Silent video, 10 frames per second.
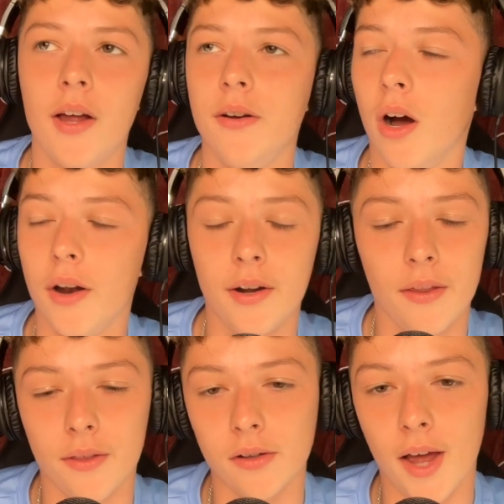
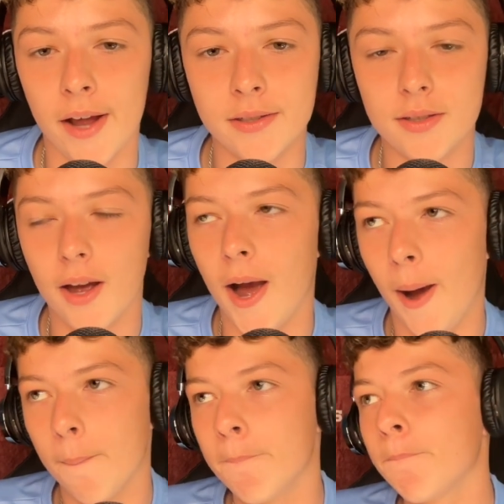Nonetheless,
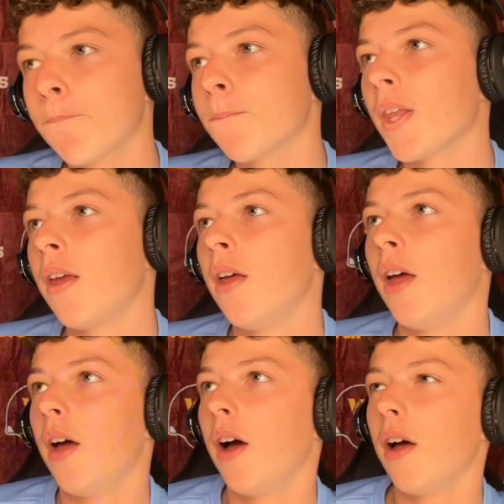
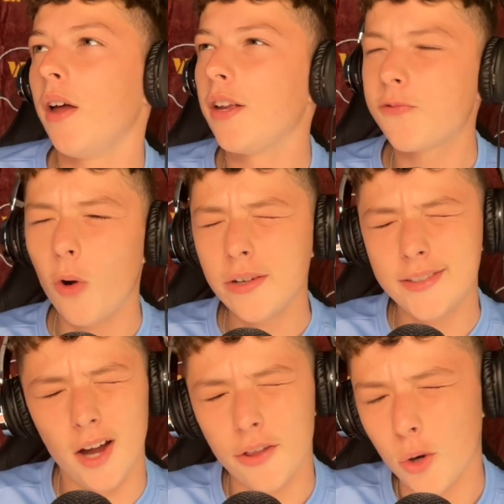as far as
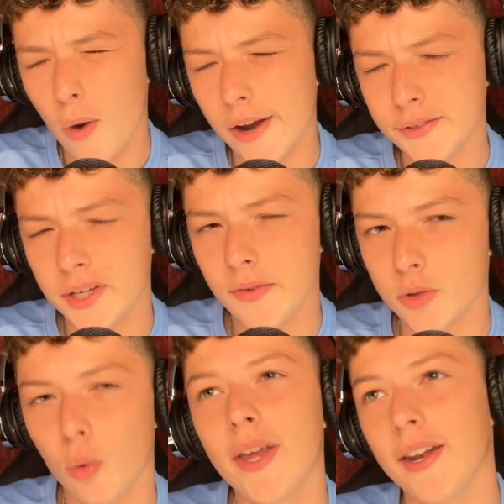the other wide
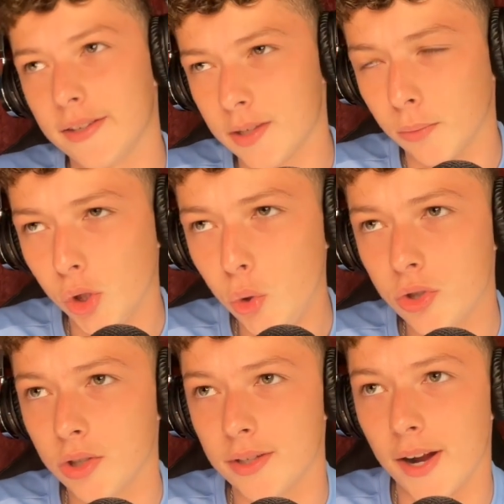receivers, we'll get into some
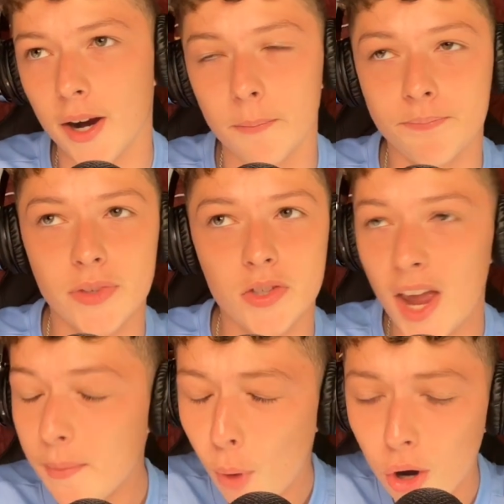losers there.
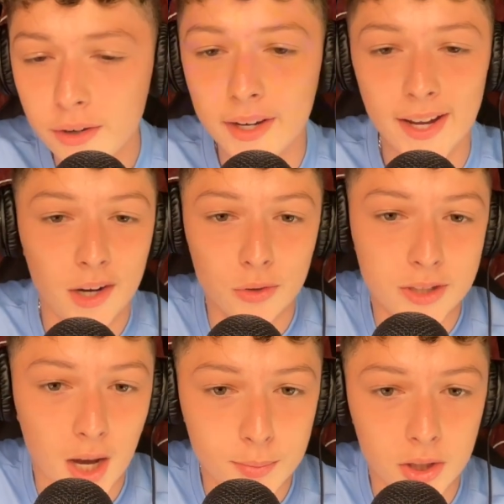Tay Martin, he had a
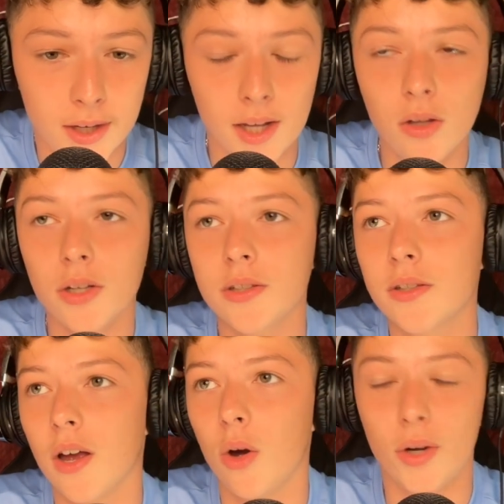reception. He
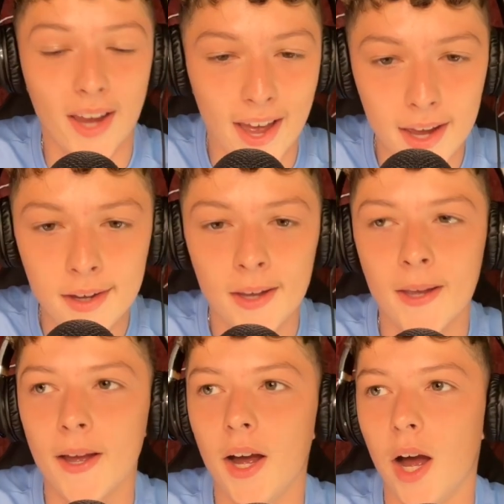looked okay.
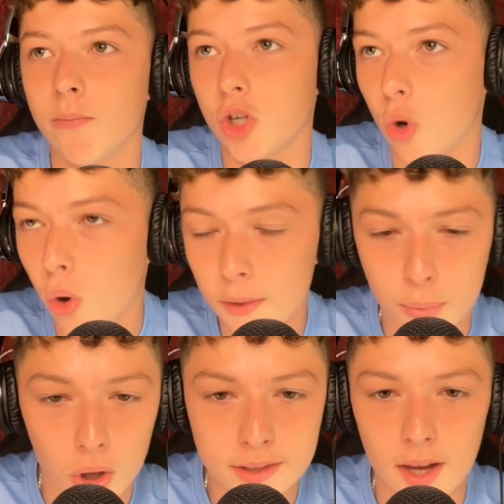Ja'Cory
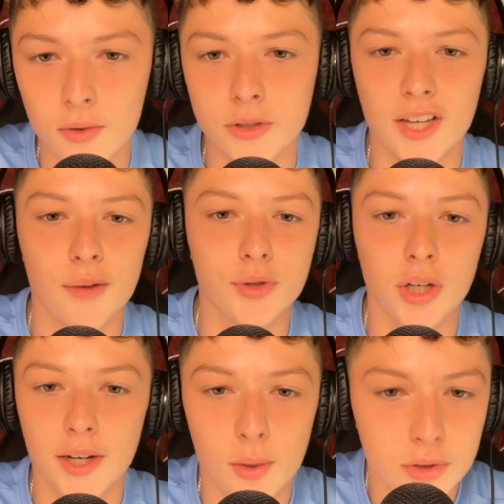Brooks had a
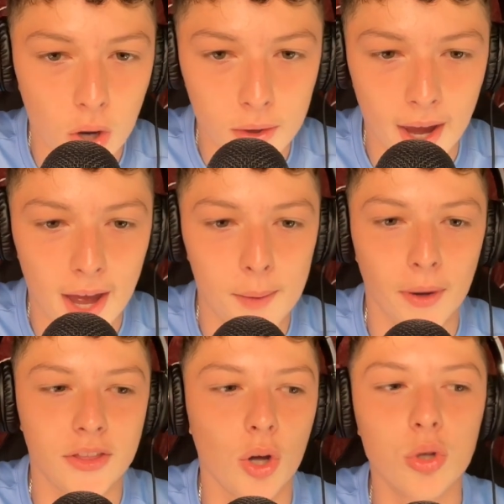reception. He was okay,
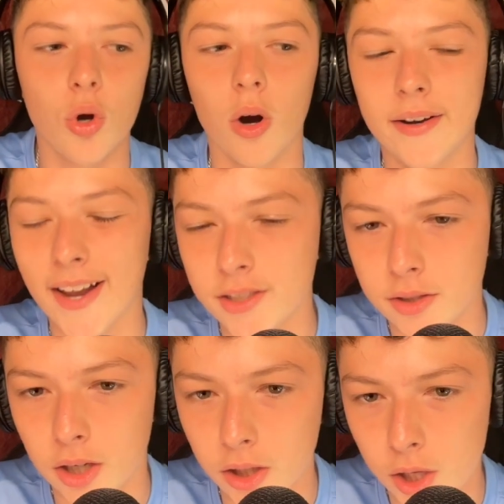but those aren't
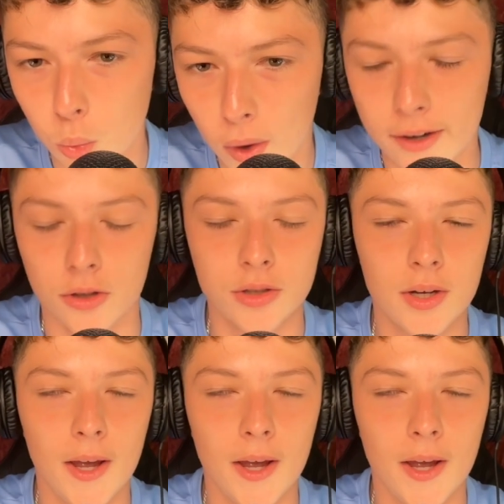necessarily winners.